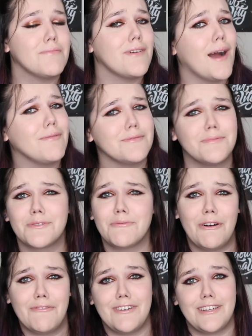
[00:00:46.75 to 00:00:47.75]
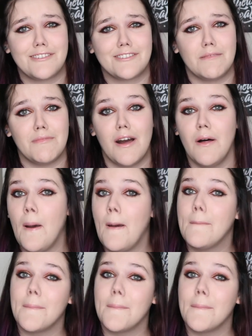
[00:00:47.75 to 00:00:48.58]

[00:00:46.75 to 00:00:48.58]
Probably won't finish them all.